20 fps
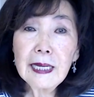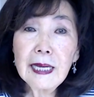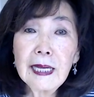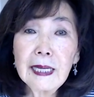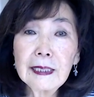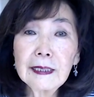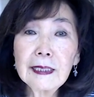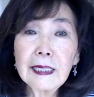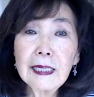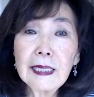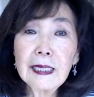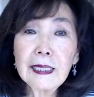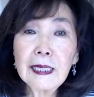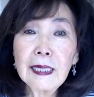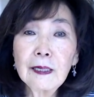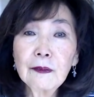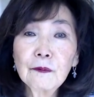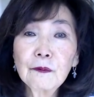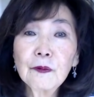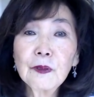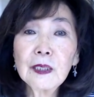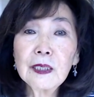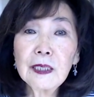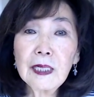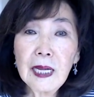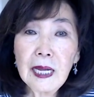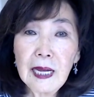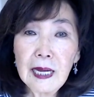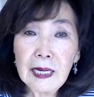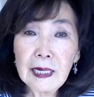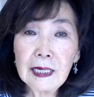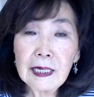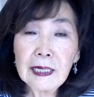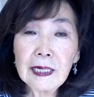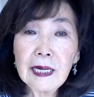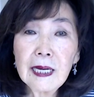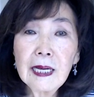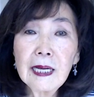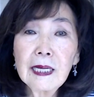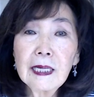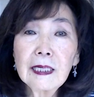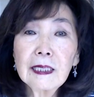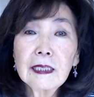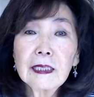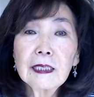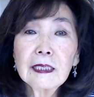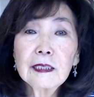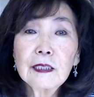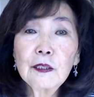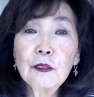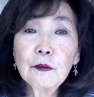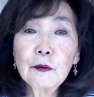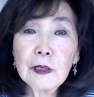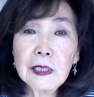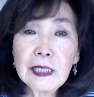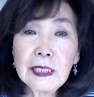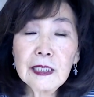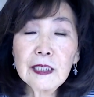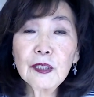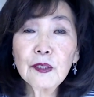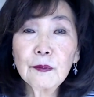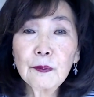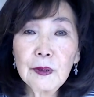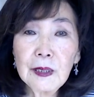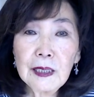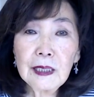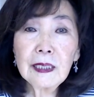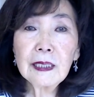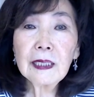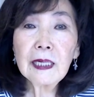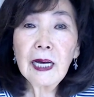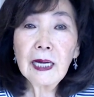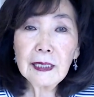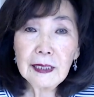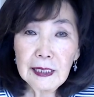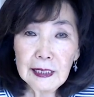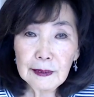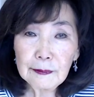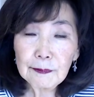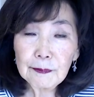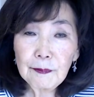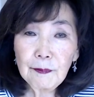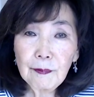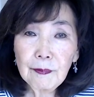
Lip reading: And every day you need to be cutting.